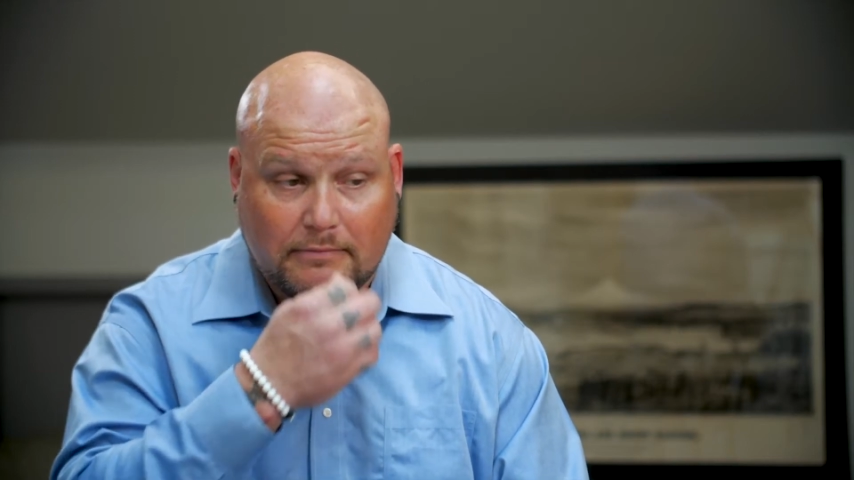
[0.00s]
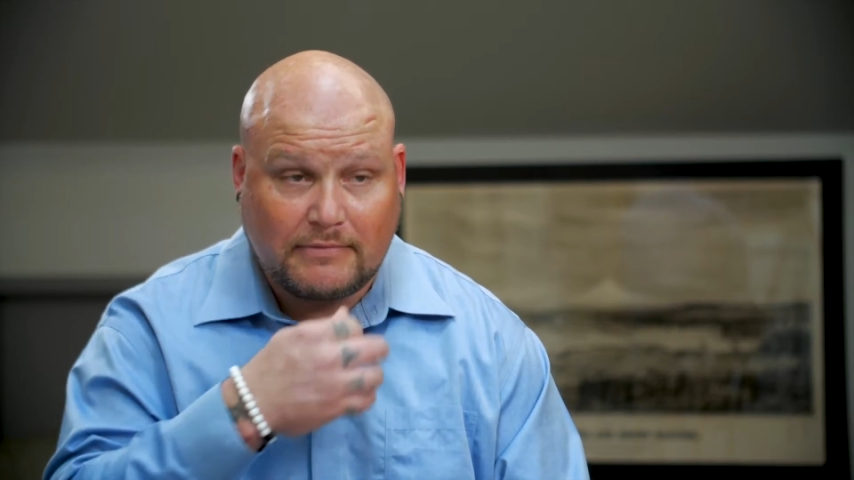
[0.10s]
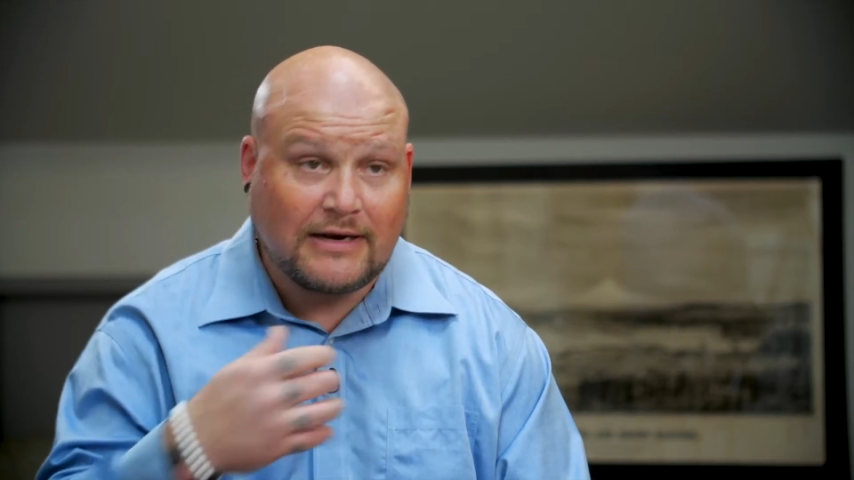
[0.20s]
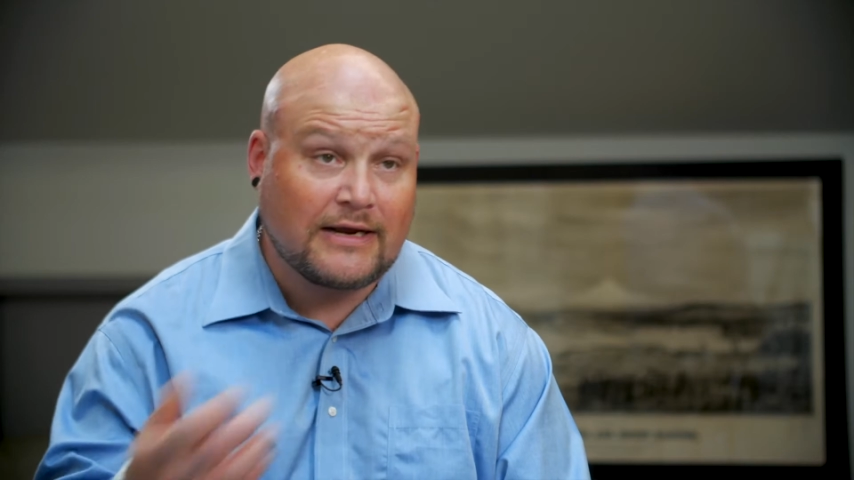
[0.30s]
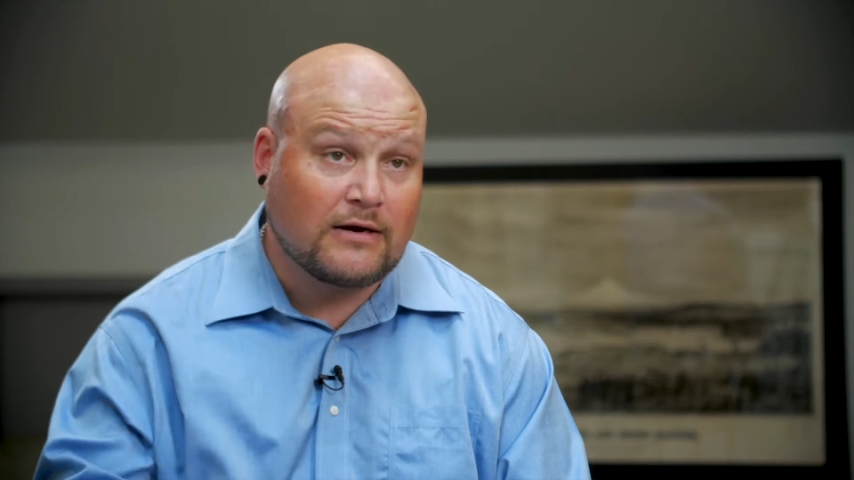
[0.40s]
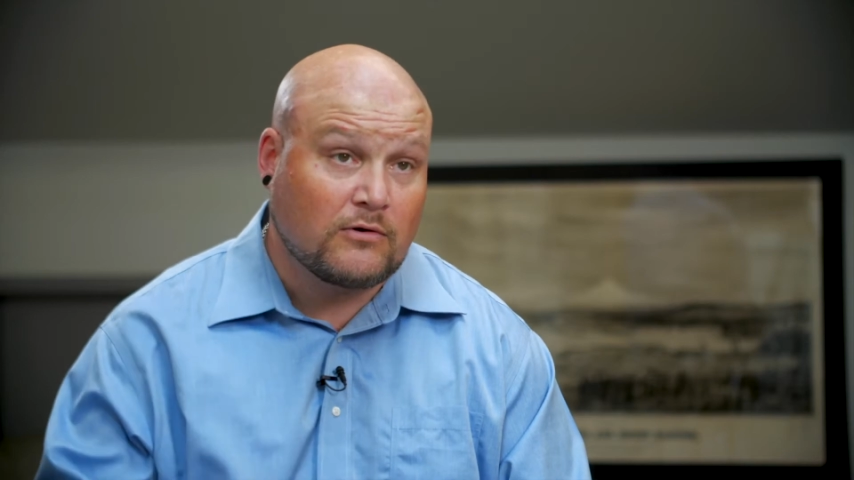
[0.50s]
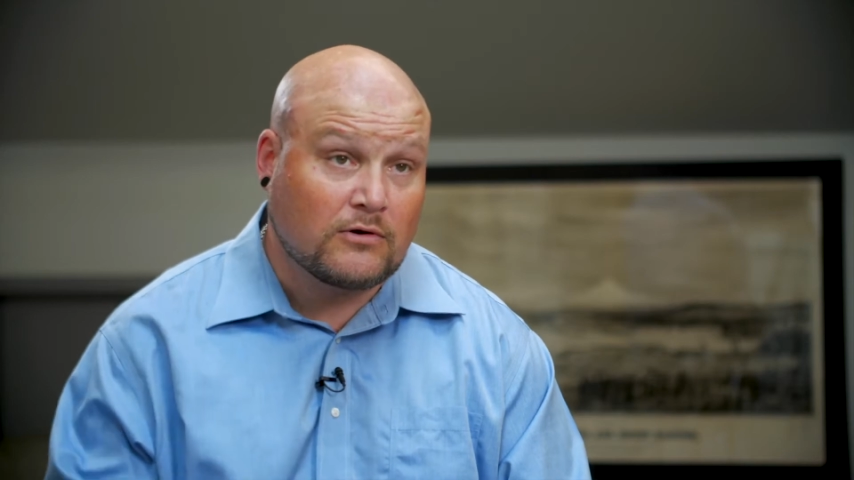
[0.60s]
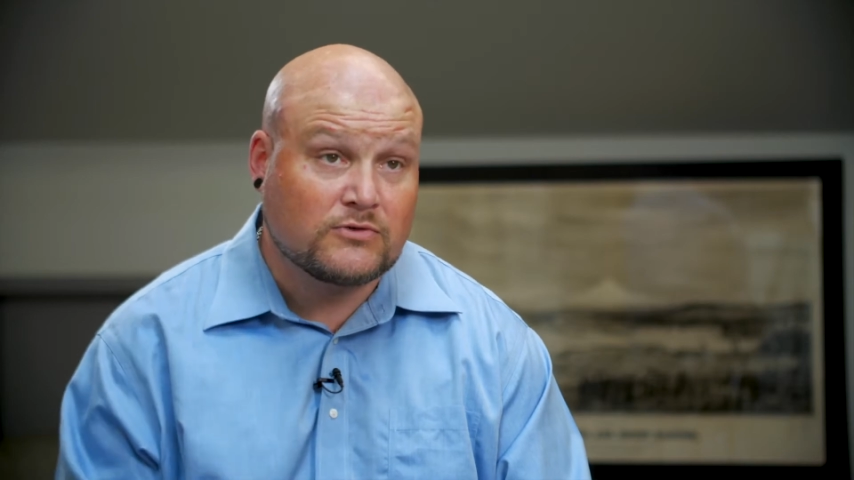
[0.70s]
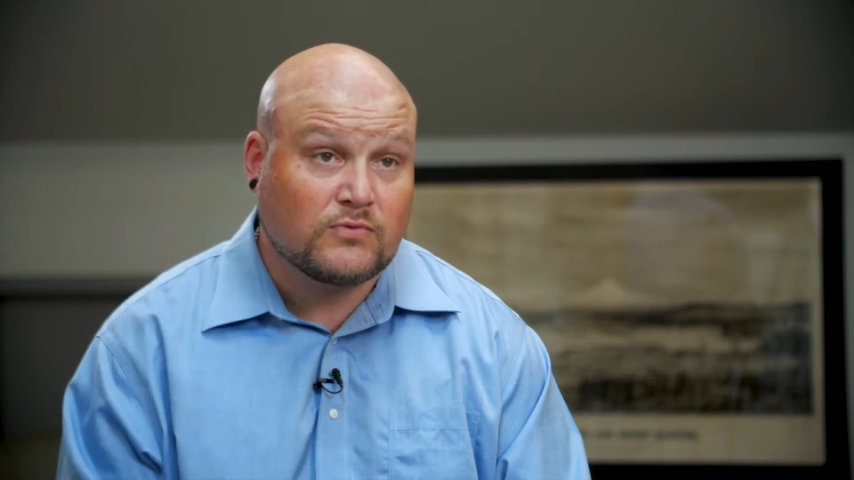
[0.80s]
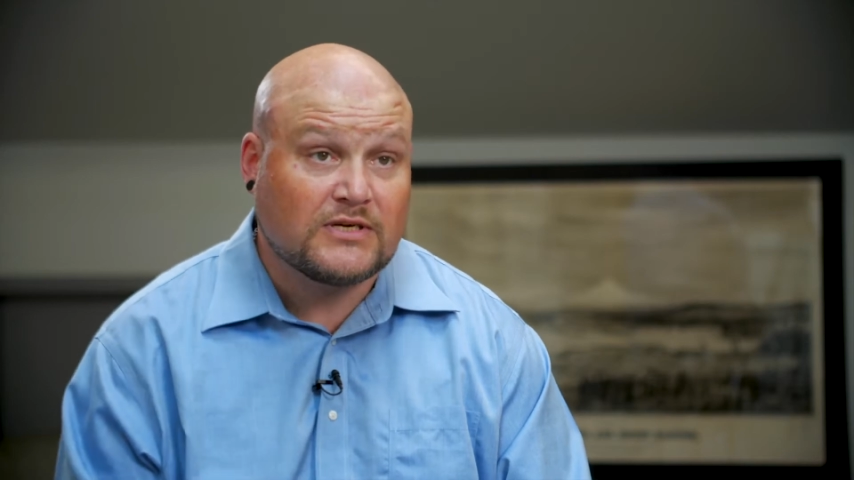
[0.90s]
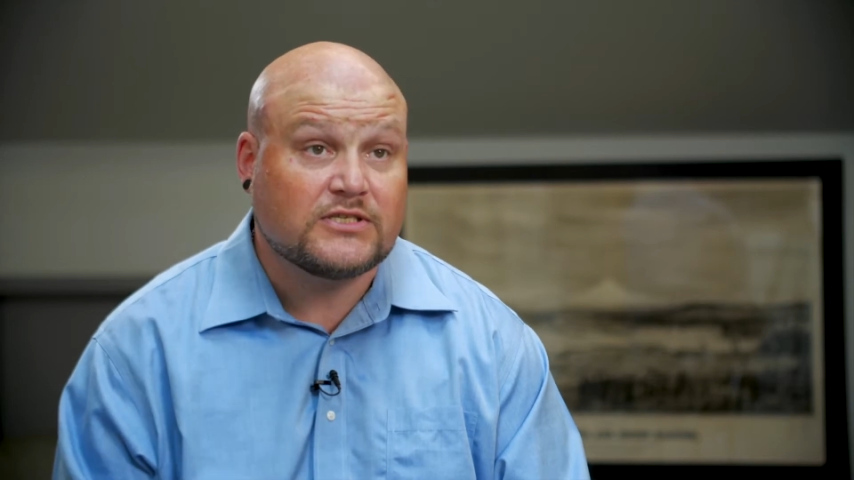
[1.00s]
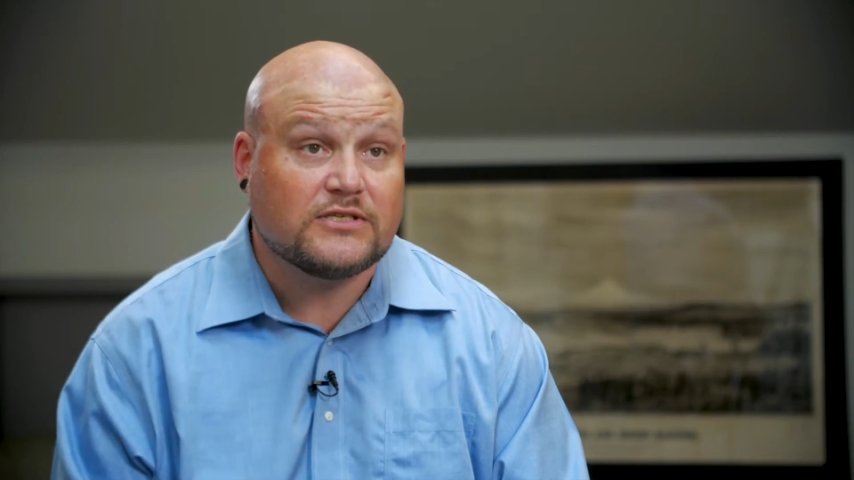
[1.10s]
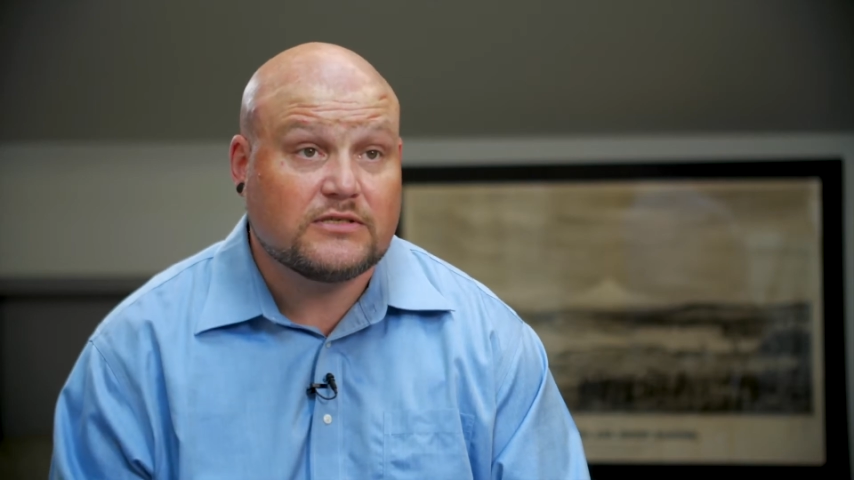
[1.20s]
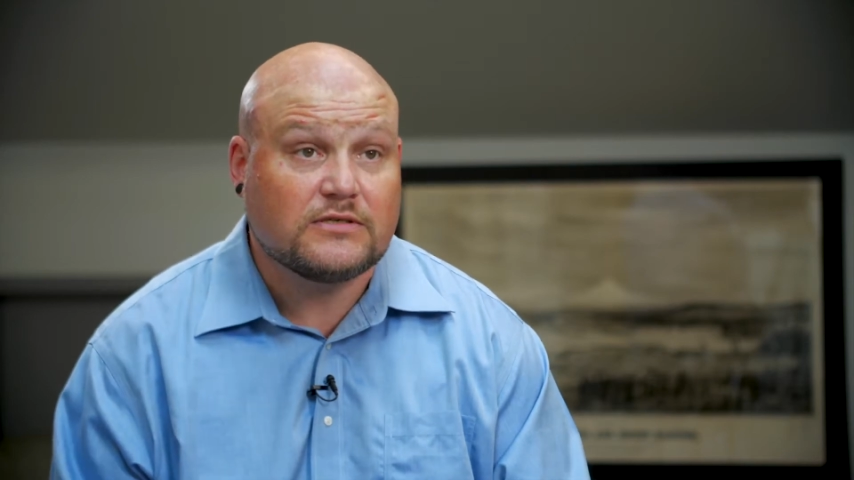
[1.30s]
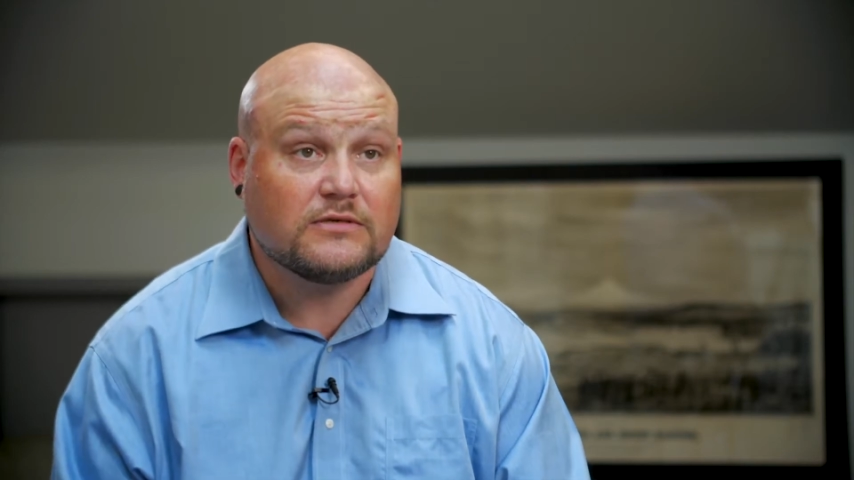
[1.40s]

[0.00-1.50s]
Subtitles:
landlord's wishes.